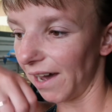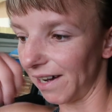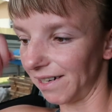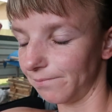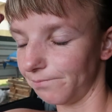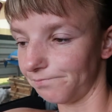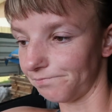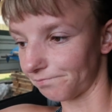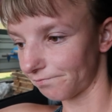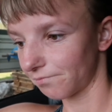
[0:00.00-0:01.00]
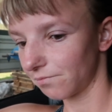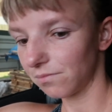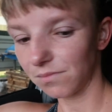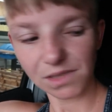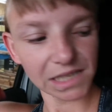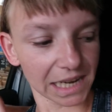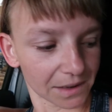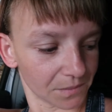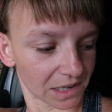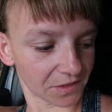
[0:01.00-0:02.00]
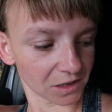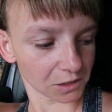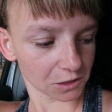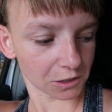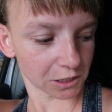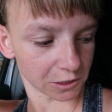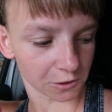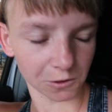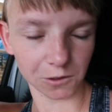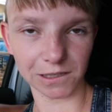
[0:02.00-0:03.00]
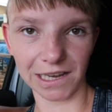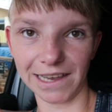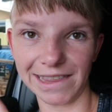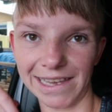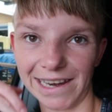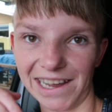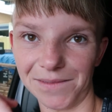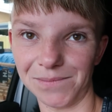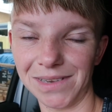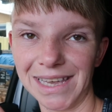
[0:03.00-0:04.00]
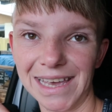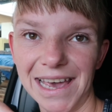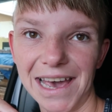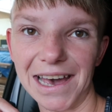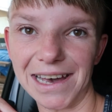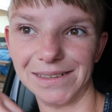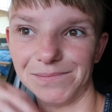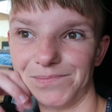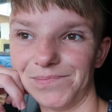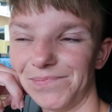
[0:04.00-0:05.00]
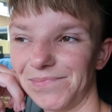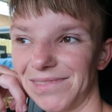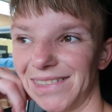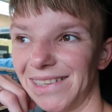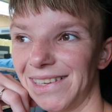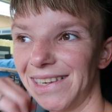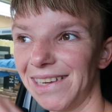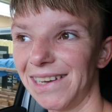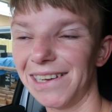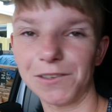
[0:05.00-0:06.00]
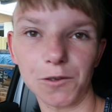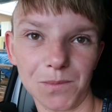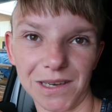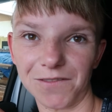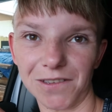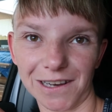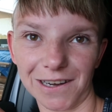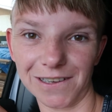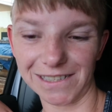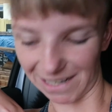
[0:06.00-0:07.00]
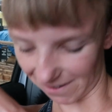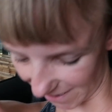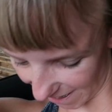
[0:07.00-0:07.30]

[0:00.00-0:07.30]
um, yeah, it feels good to say that I'm um, too big for the clothes now.